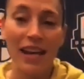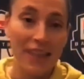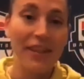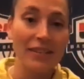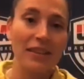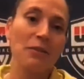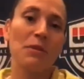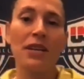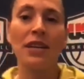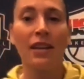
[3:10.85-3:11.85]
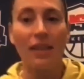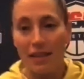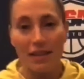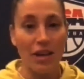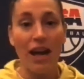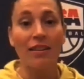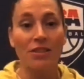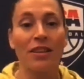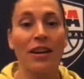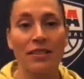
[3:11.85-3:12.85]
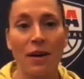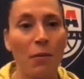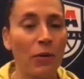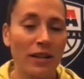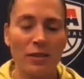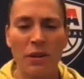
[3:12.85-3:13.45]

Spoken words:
And that's going to be the challenge in the next couple of weeks,